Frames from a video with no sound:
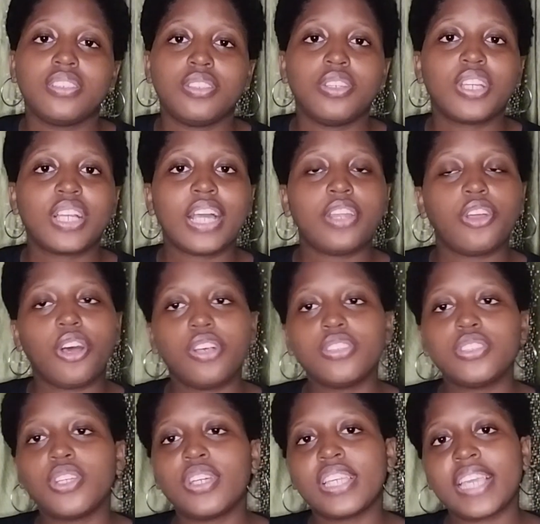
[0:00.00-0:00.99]
You can
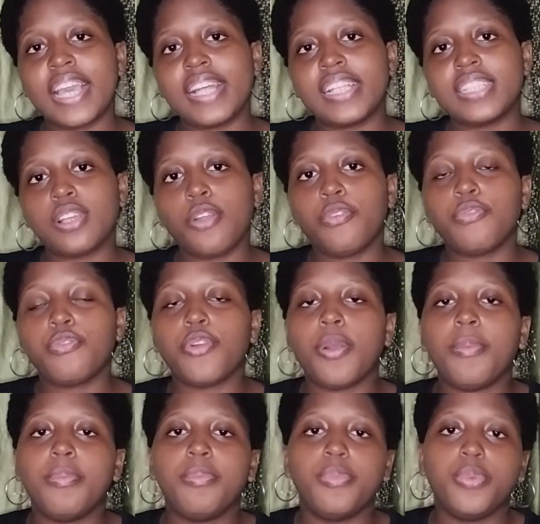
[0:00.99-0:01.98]
also get
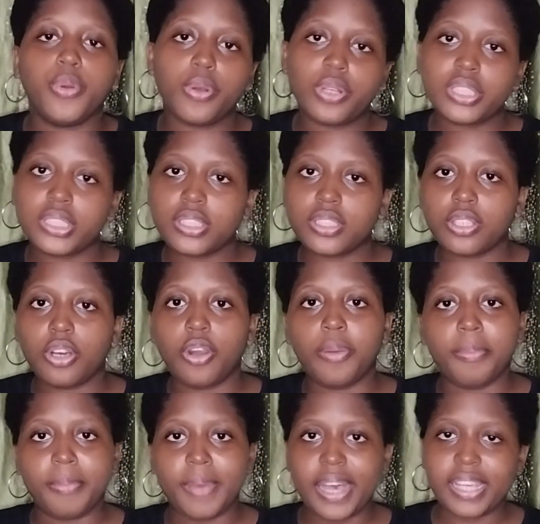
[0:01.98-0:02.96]
from books
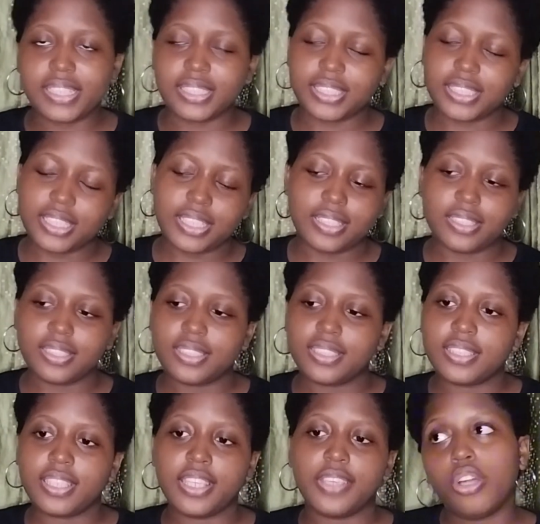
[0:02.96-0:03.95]
or magazines.